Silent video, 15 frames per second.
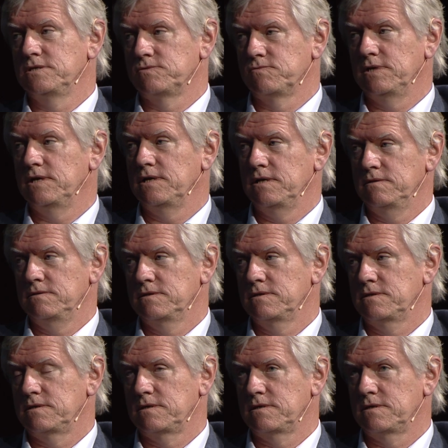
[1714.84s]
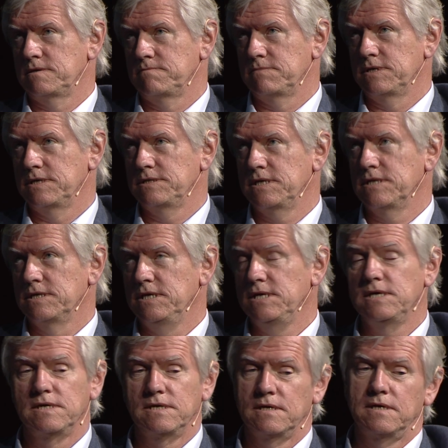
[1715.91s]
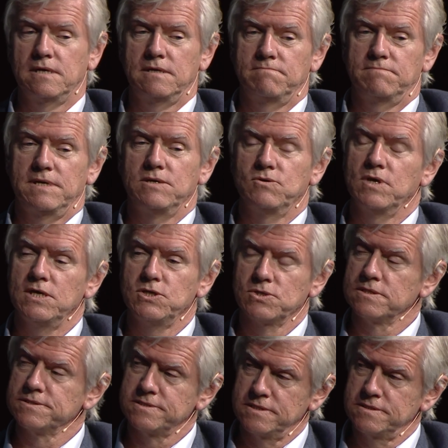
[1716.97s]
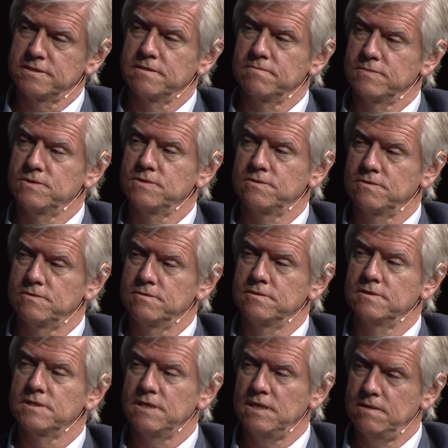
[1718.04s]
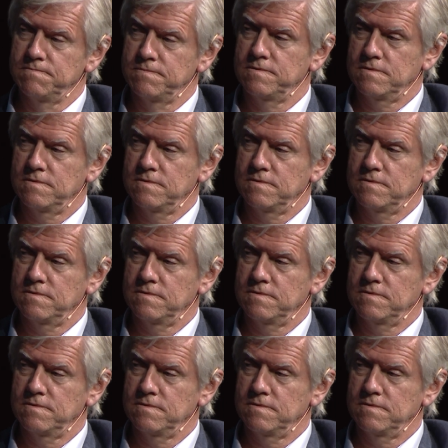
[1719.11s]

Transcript: is really a technique, an educational system to keep